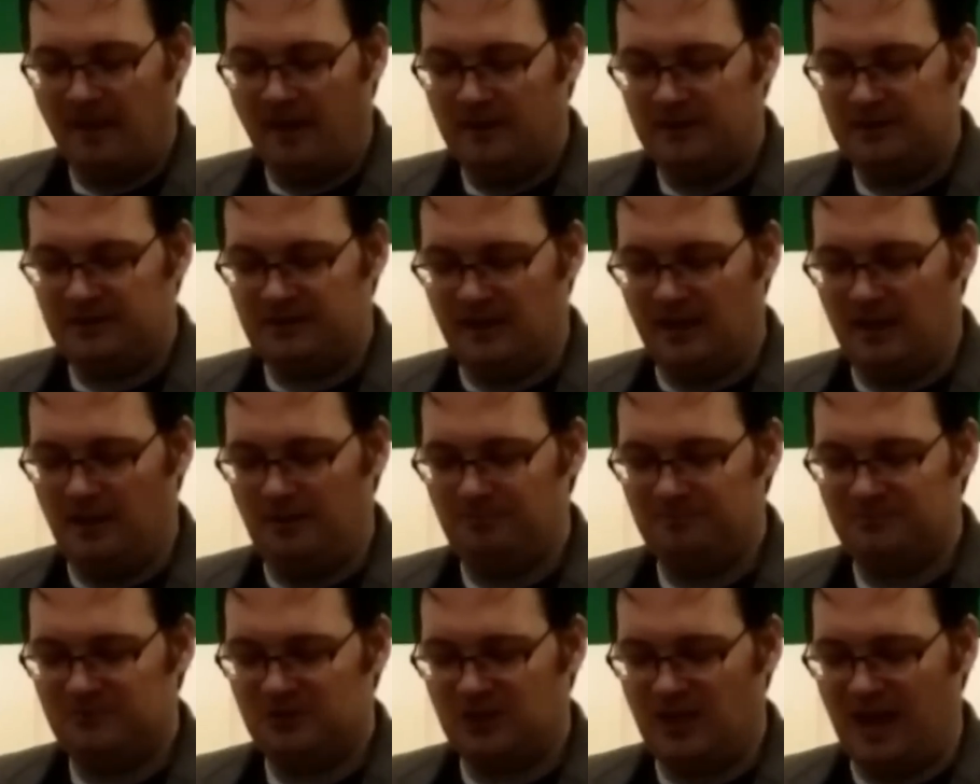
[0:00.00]

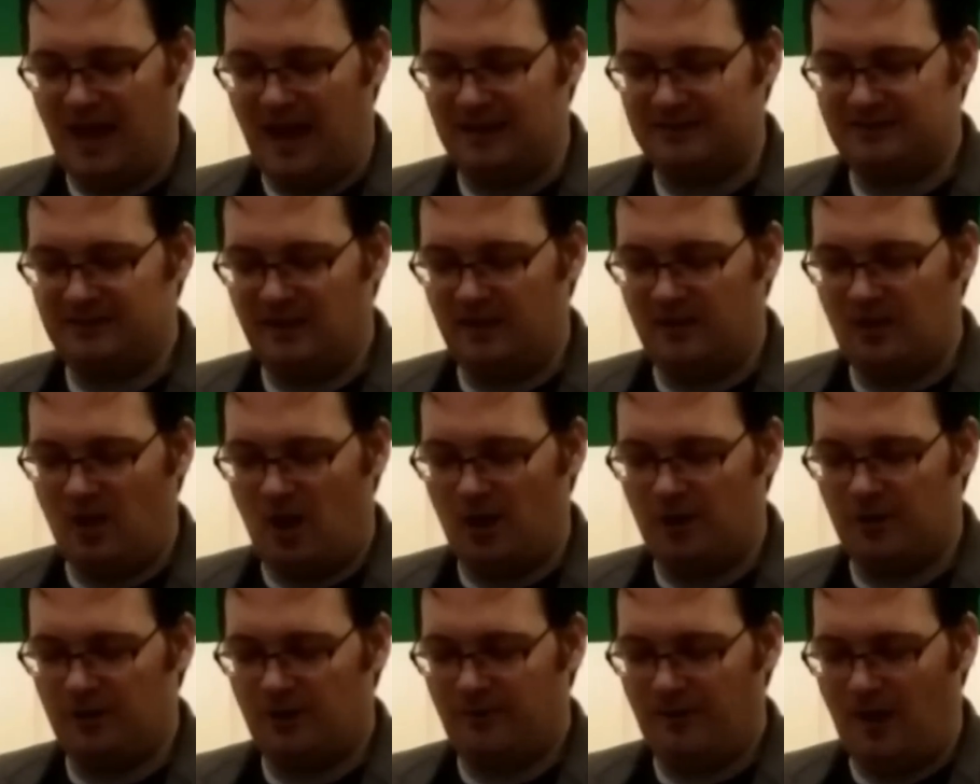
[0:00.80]
Still, Chaz didn't
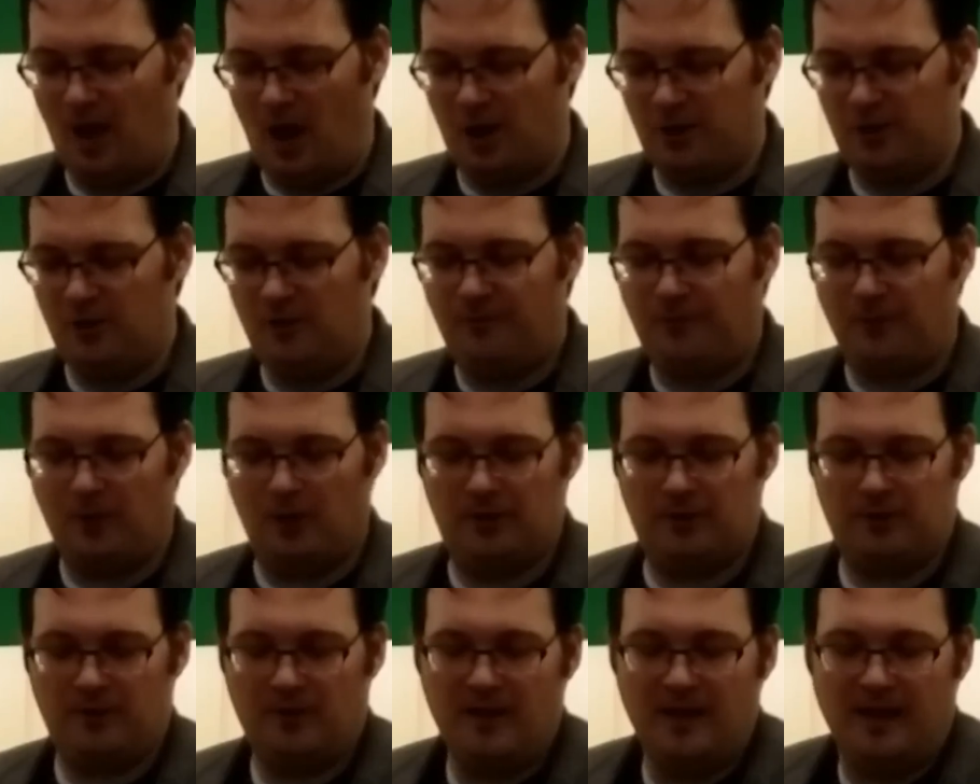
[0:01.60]
argue
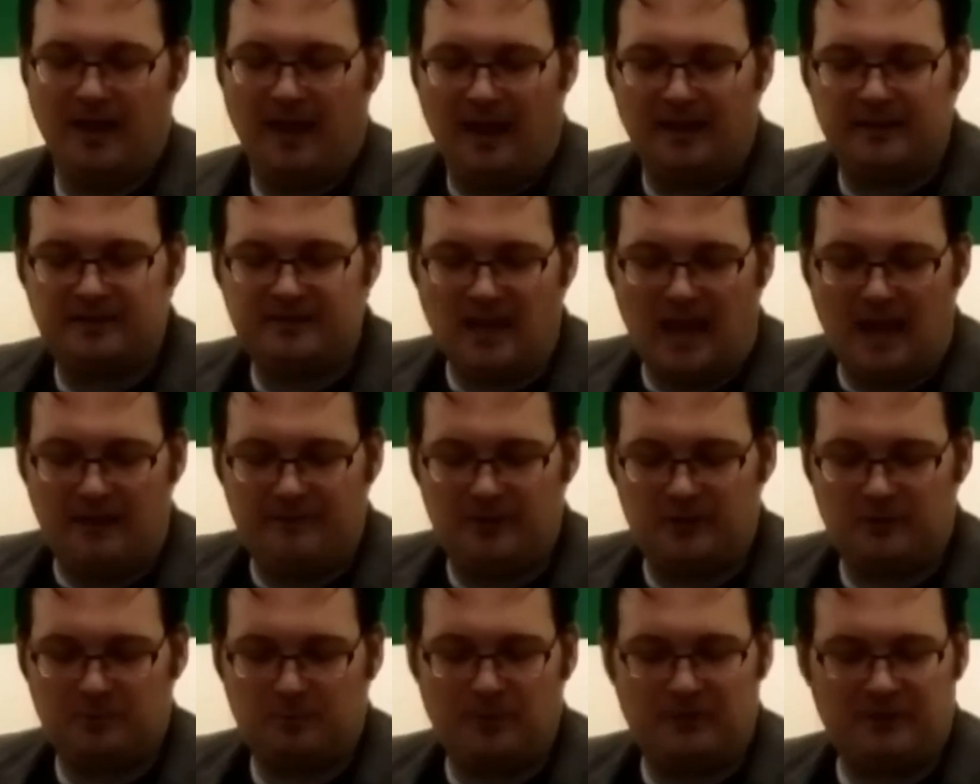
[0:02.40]
further as
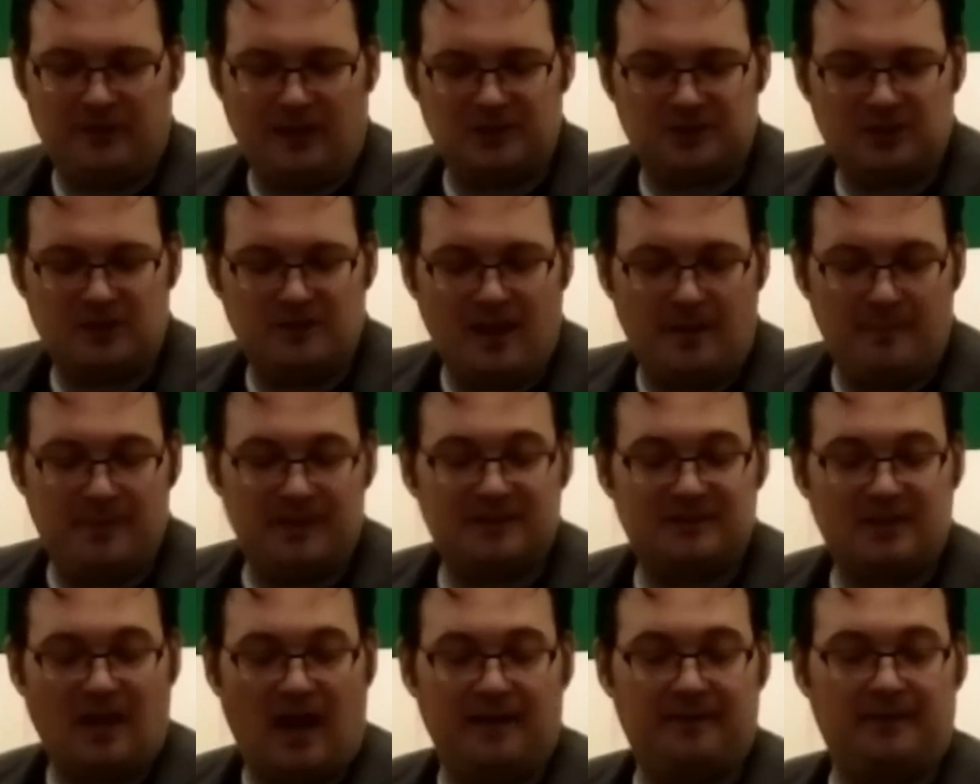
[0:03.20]
Davis positioned them
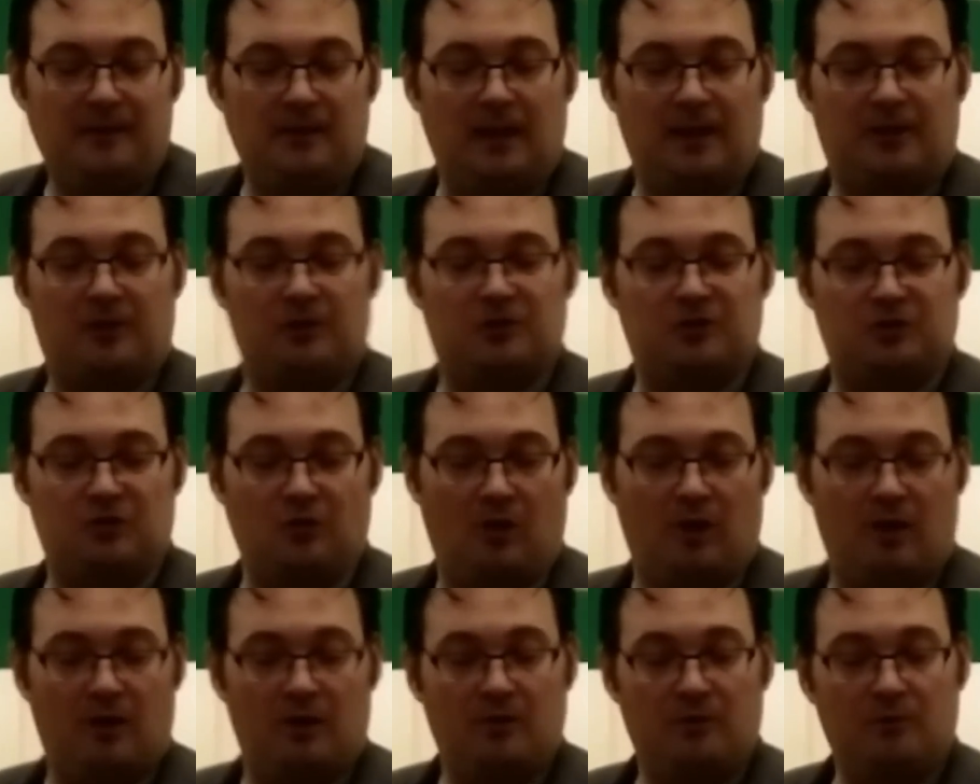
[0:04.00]
inside the liquor
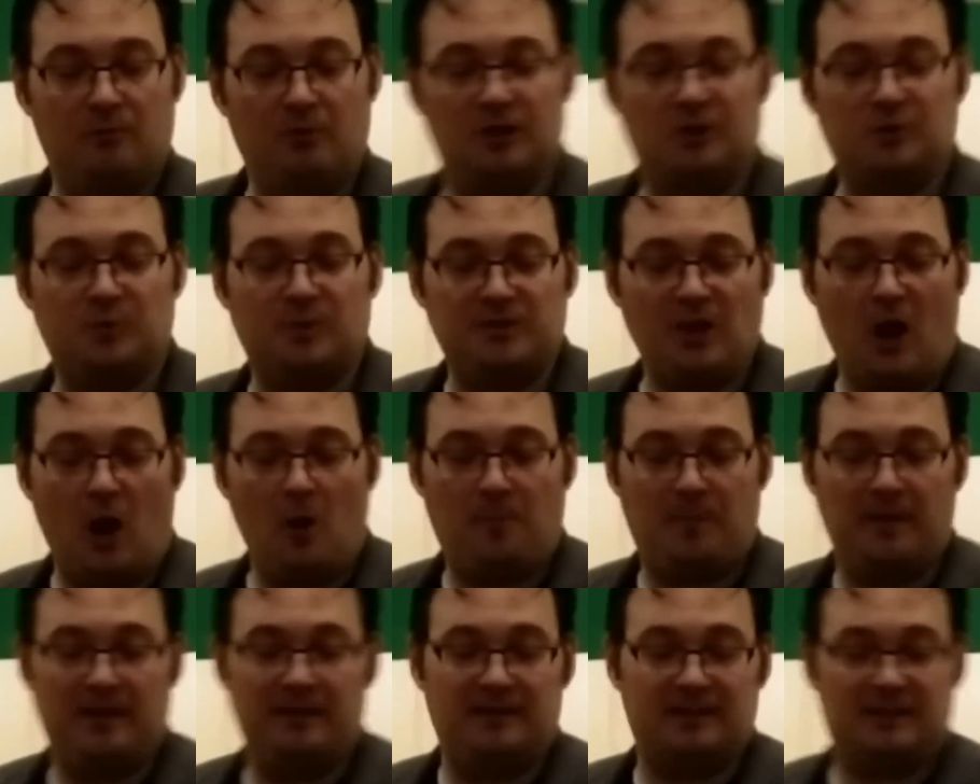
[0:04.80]
store, which was
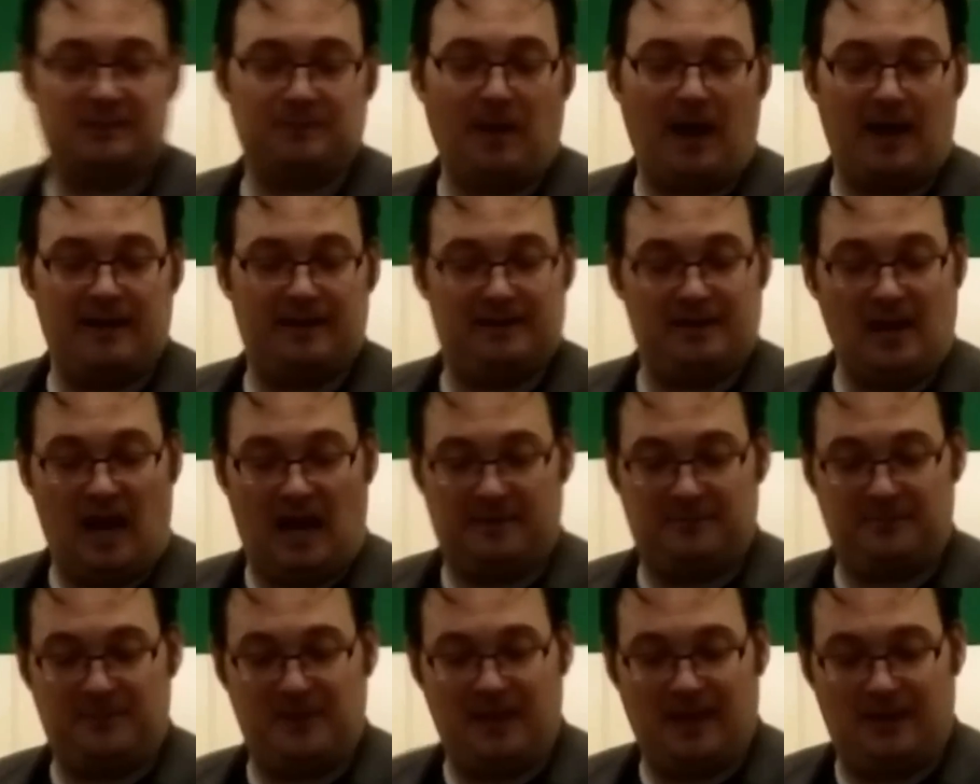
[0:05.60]
open despite it
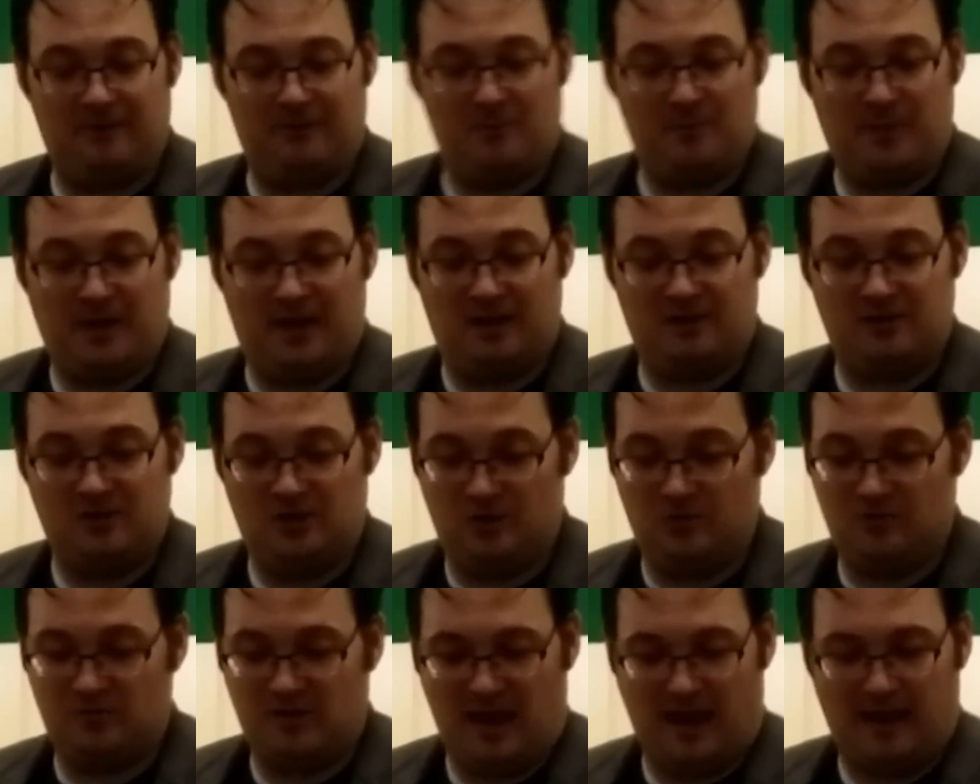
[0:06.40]
not even being
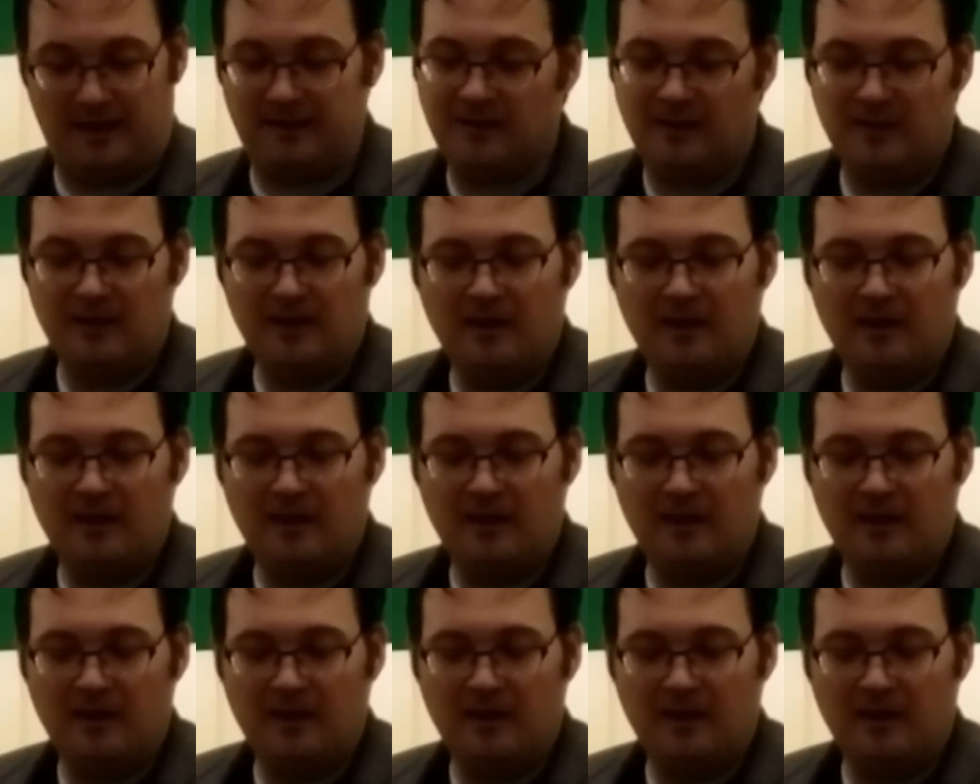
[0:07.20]
noon yet.